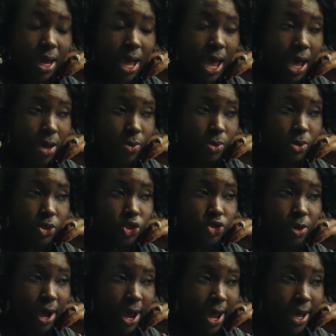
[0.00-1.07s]
I will
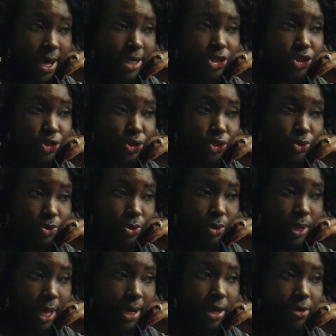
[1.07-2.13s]
try, as usual,
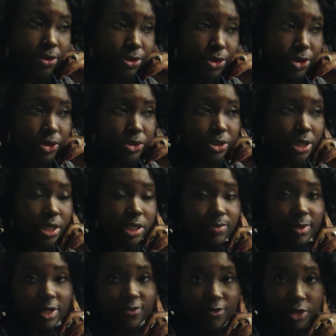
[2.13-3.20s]
like other years, to get as
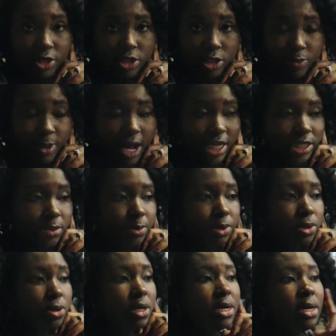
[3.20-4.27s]
much footage as
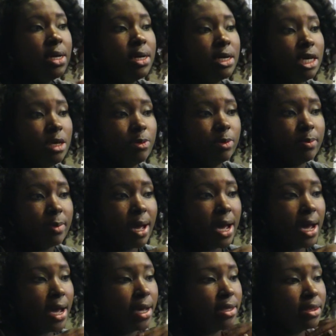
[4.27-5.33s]
possible. Keep in
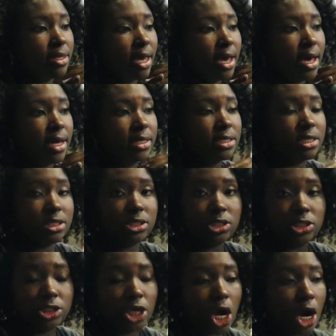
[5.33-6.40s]
mind that it's
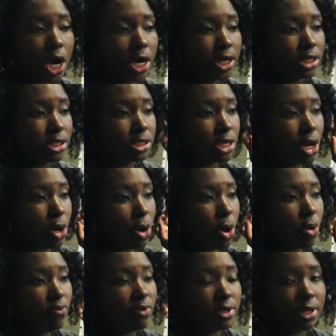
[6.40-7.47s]
dark, so
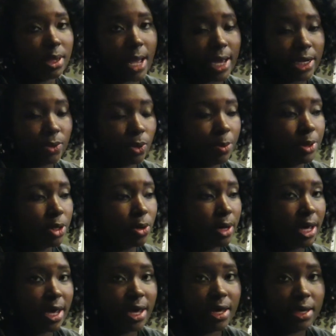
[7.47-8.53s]
hopefully the lighting will be
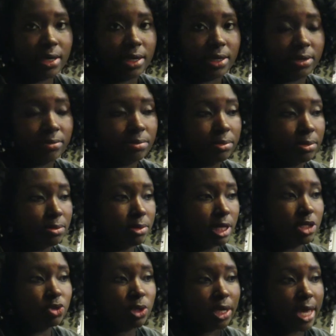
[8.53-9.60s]
okay and
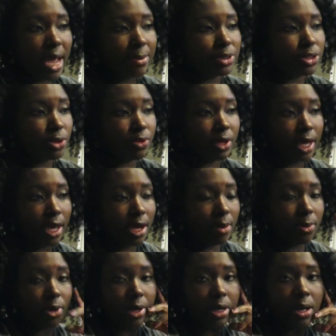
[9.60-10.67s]
things will get captured on the
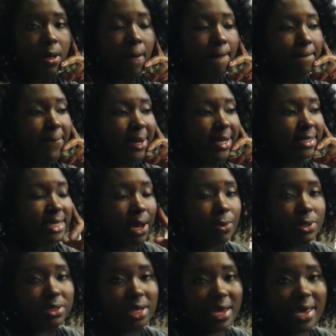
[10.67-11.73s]
camera. But I
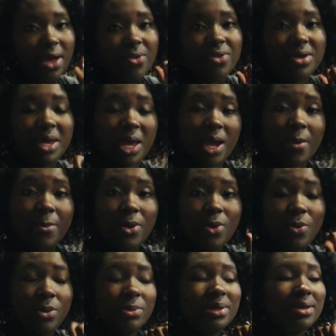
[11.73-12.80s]
will take out the camera
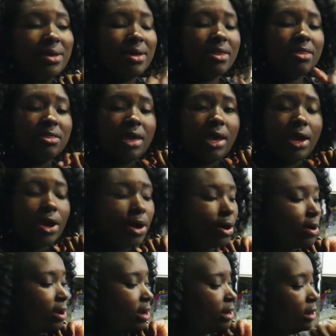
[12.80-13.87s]
when we get
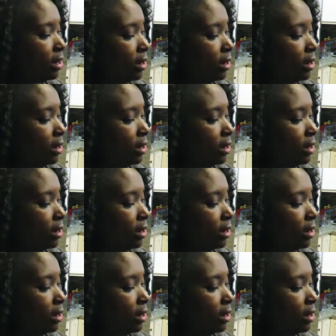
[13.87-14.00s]
there.